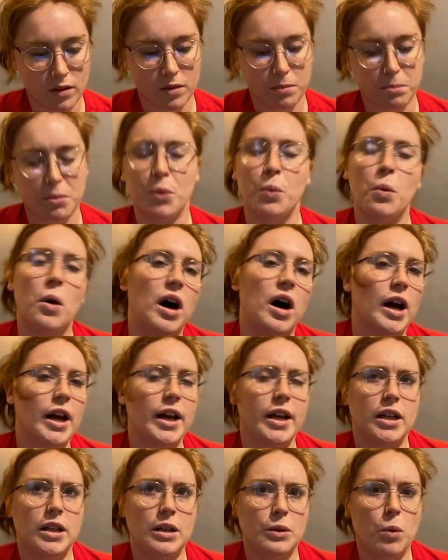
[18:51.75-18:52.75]
But
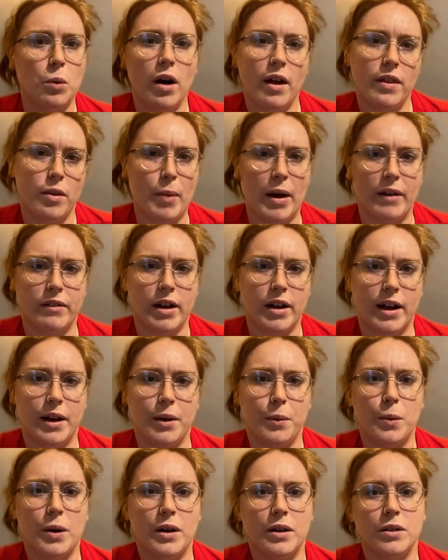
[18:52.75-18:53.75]
why why the beret?
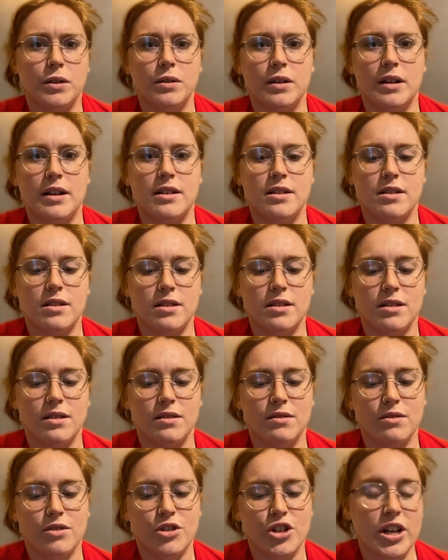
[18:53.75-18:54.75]
Well, it's
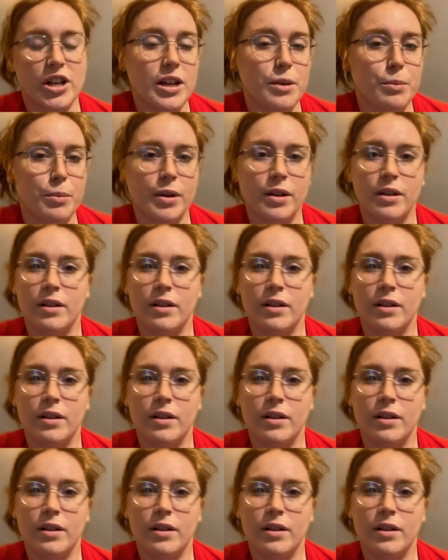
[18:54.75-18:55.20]
cheap,